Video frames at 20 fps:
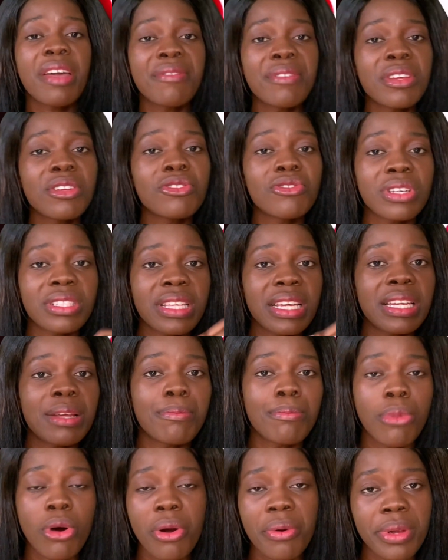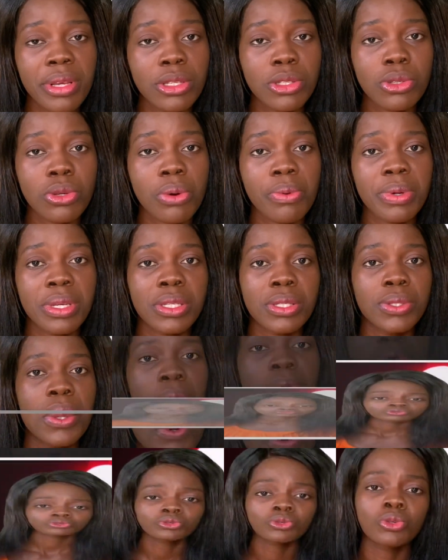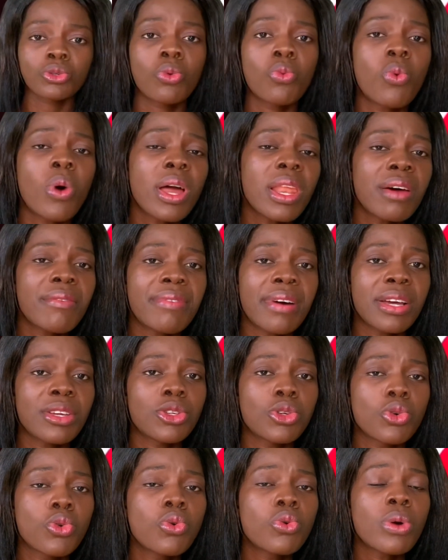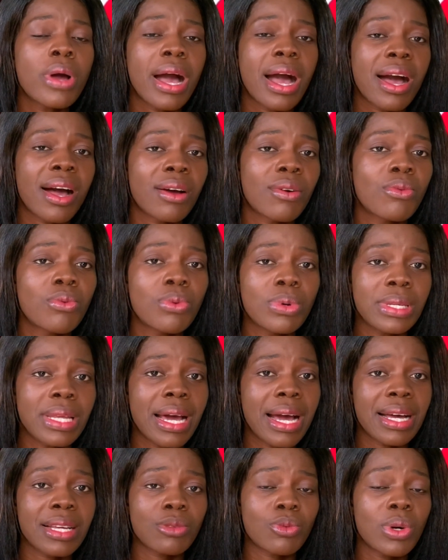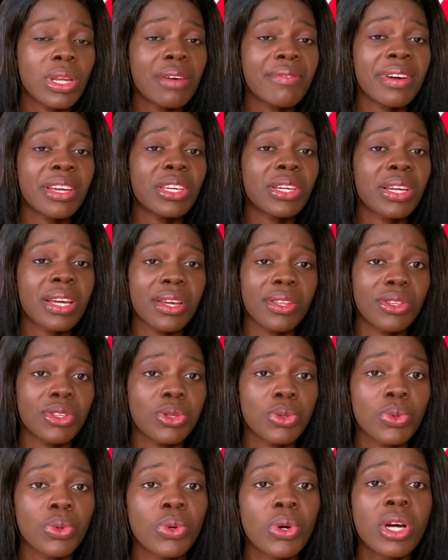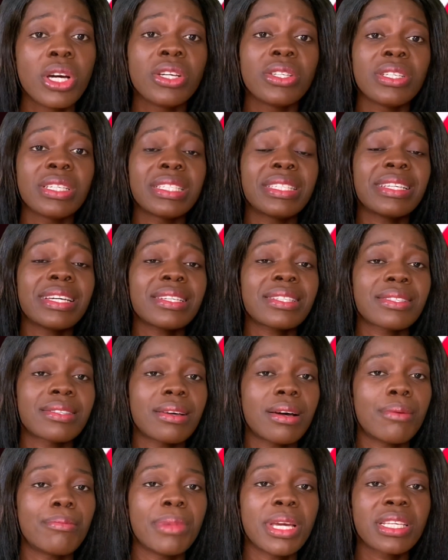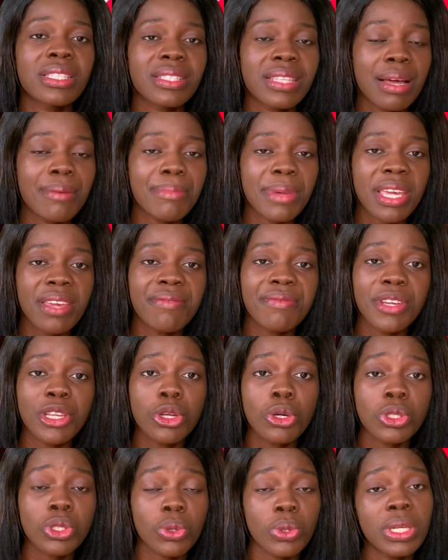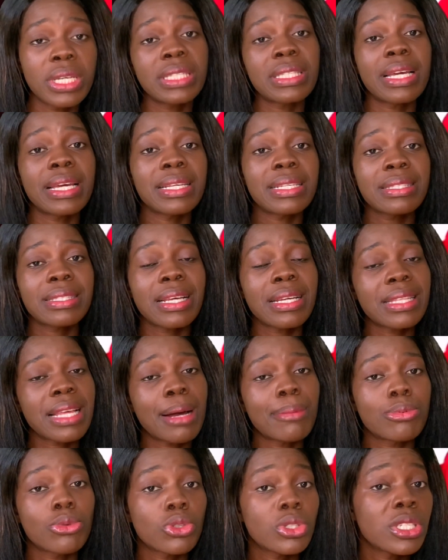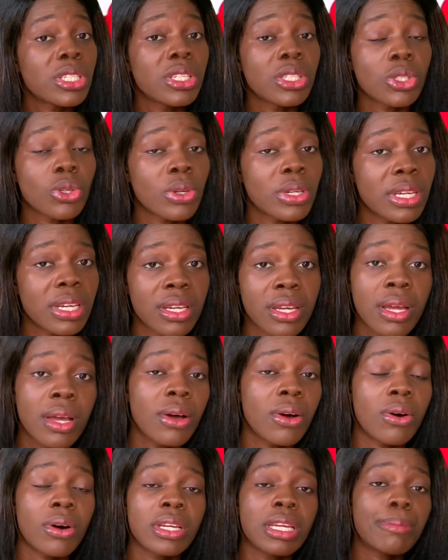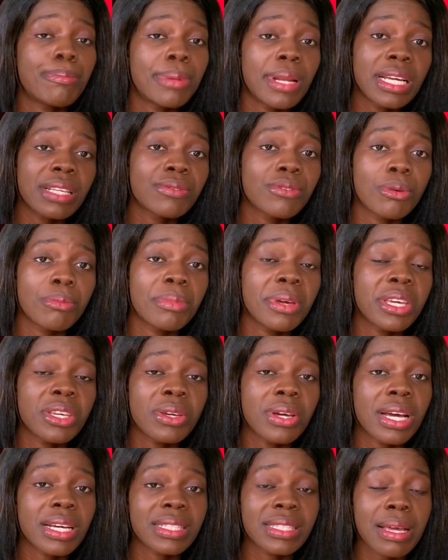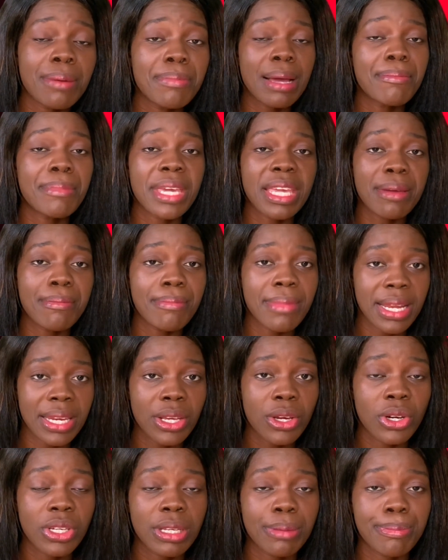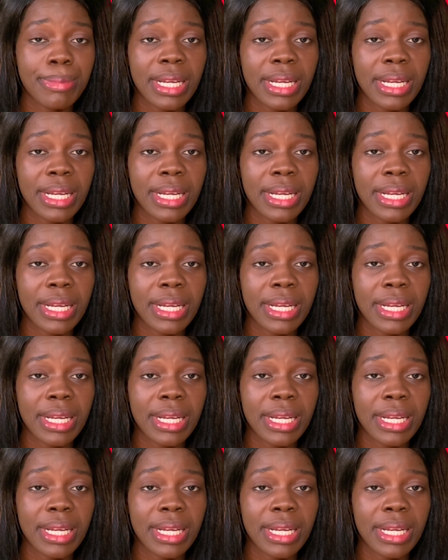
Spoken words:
are even interested in boring stories. So whatever you are good at, whatever you can do, you just start making videos on it and start uploading it on the platform, and you can start making money on the